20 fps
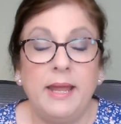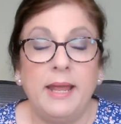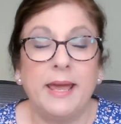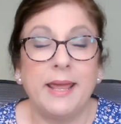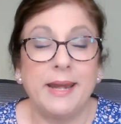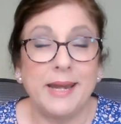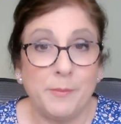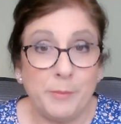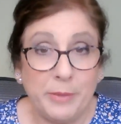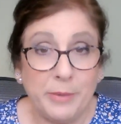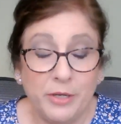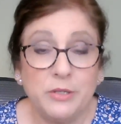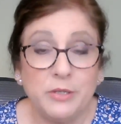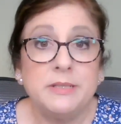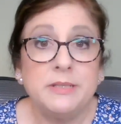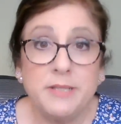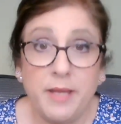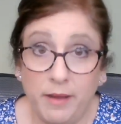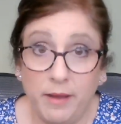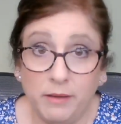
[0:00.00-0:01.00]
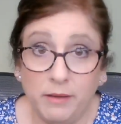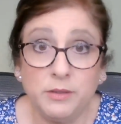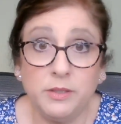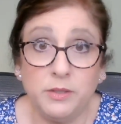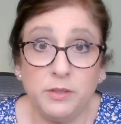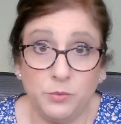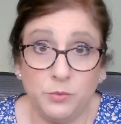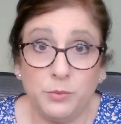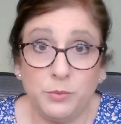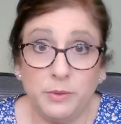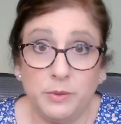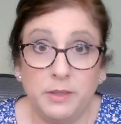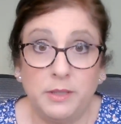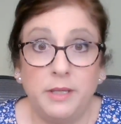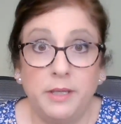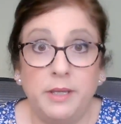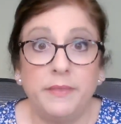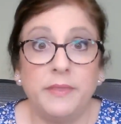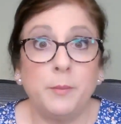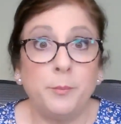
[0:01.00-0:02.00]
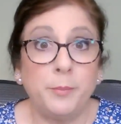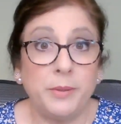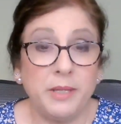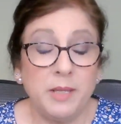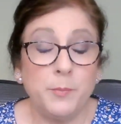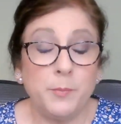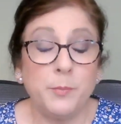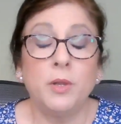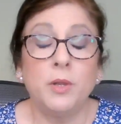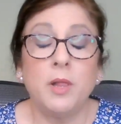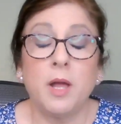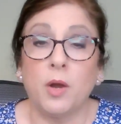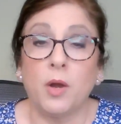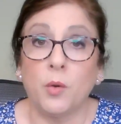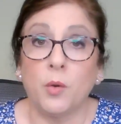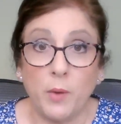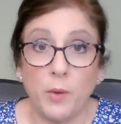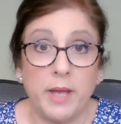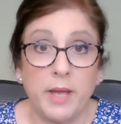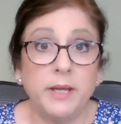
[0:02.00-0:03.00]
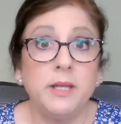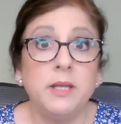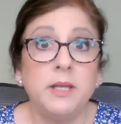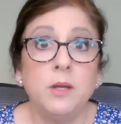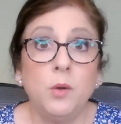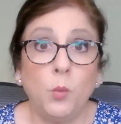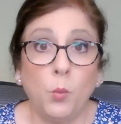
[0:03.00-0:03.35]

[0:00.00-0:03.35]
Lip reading: And I'm here to tell you that people are ready,